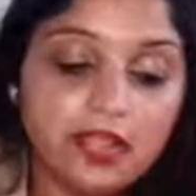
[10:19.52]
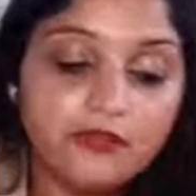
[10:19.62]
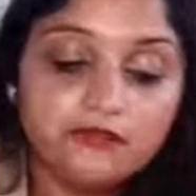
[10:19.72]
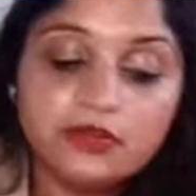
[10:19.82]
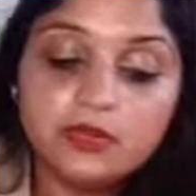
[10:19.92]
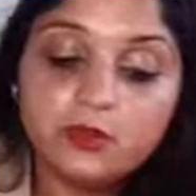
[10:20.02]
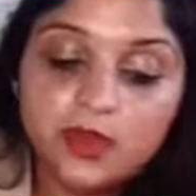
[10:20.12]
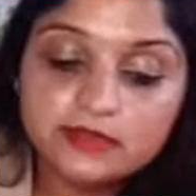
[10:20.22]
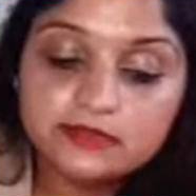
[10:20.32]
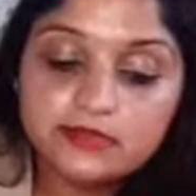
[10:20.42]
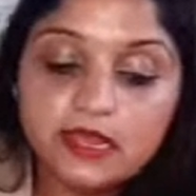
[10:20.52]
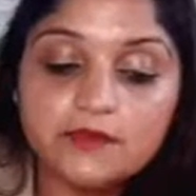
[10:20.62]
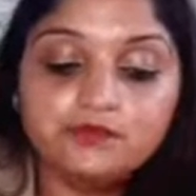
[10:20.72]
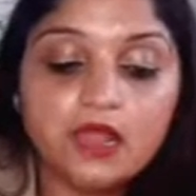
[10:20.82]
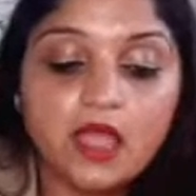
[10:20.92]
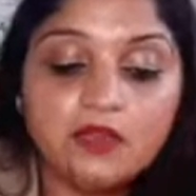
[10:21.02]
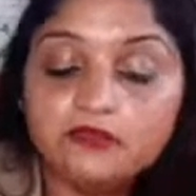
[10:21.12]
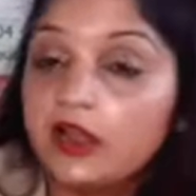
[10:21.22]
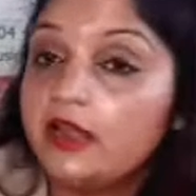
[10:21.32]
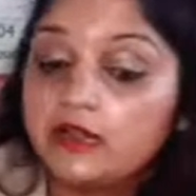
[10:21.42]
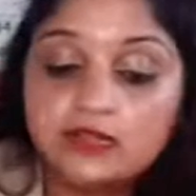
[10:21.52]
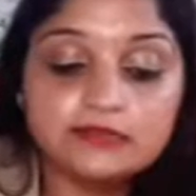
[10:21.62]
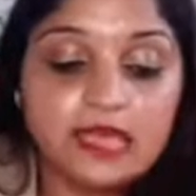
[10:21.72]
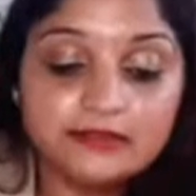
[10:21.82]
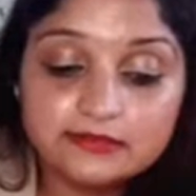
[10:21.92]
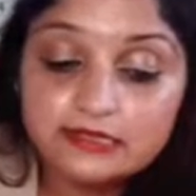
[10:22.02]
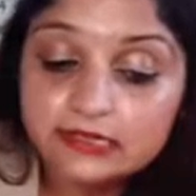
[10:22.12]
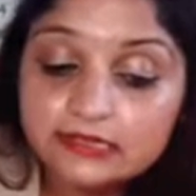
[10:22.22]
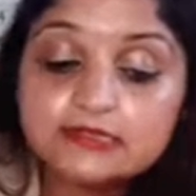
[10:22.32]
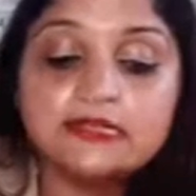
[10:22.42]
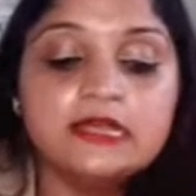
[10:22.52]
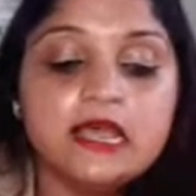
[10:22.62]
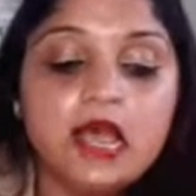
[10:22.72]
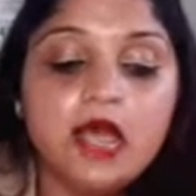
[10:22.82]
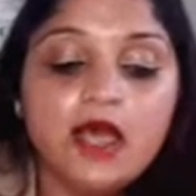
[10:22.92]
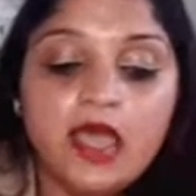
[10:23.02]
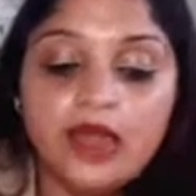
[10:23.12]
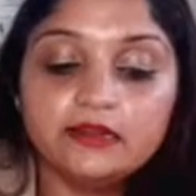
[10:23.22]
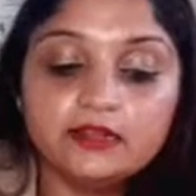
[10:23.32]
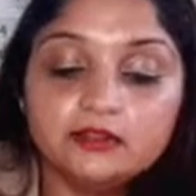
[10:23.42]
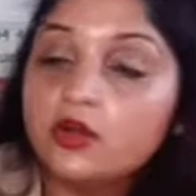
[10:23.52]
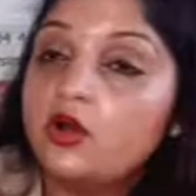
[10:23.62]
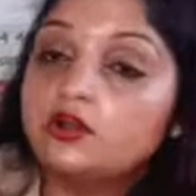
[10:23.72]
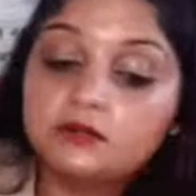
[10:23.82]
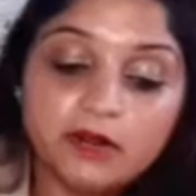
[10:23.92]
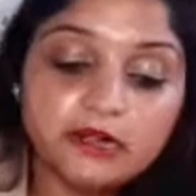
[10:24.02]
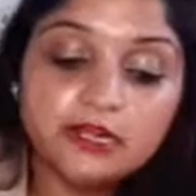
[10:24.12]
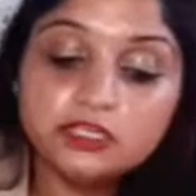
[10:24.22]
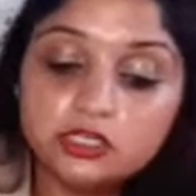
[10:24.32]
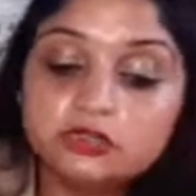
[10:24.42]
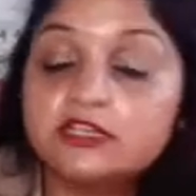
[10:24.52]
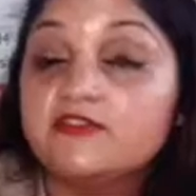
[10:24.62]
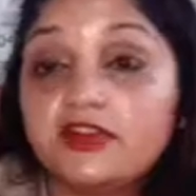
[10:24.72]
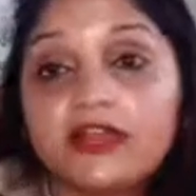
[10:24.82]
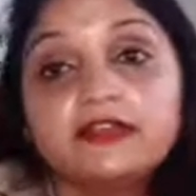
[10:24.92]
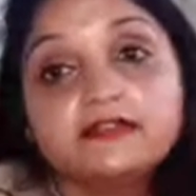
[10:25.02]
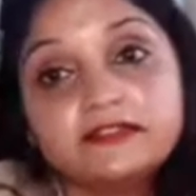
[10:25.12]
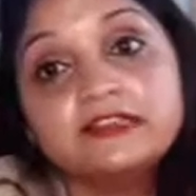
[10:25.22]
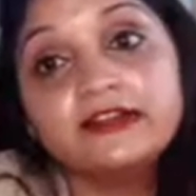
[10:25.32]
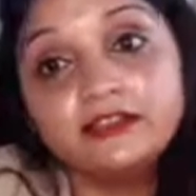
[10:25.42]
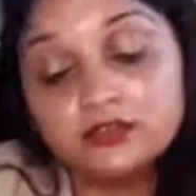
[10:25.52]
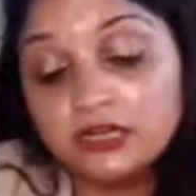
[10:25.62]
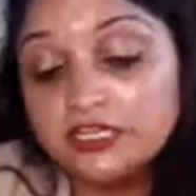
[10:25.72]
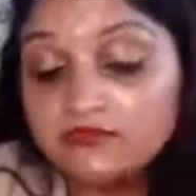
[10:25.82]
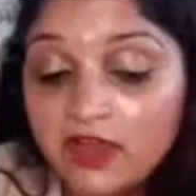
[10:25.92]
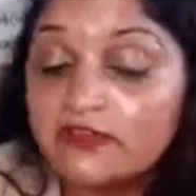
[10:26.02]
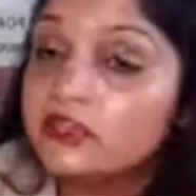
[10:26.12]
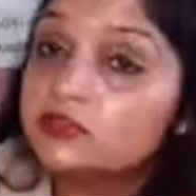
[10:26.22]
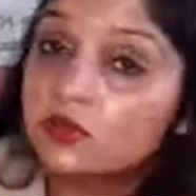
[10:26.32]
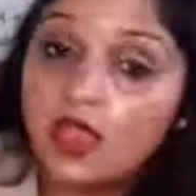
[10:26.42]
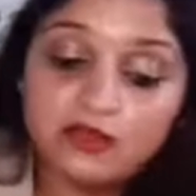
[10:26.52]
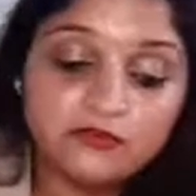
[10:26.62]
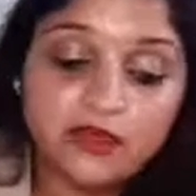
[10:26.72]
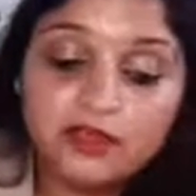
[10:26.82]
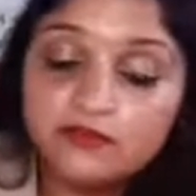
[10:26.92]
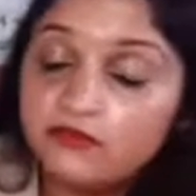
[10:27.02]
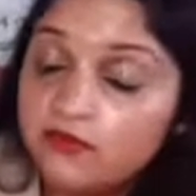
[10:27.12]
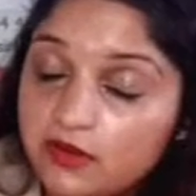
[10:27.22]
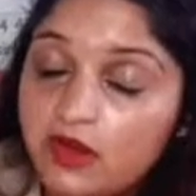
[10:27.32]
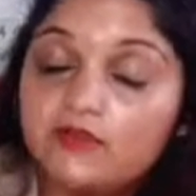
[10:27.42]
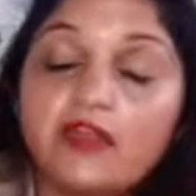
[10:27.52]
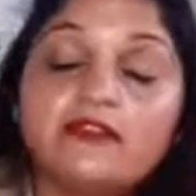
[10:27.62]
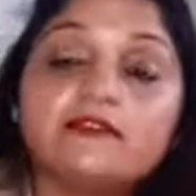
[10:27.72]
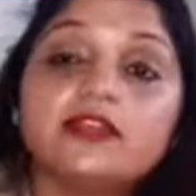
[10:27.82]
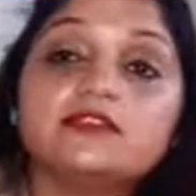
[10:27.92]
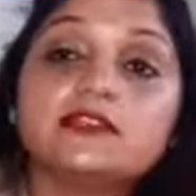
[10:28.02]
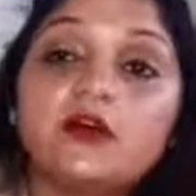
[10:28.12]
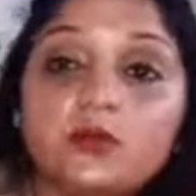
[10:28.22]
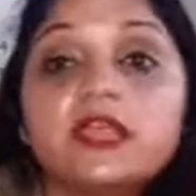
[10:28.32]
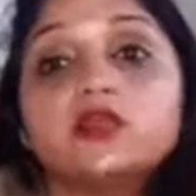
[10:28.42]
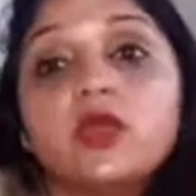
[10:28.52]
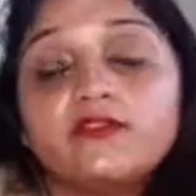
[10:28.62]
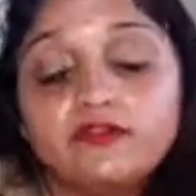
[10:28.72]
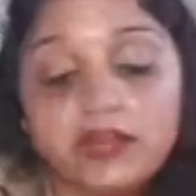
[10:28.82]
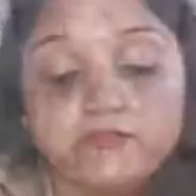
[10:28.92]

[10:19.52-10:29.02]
on every Wednesday, Fridays and Sundays. And Qatar got on Monday, Tuesday, Fridays and Sundays. At least 5 weeks, you have 5 days a week, you have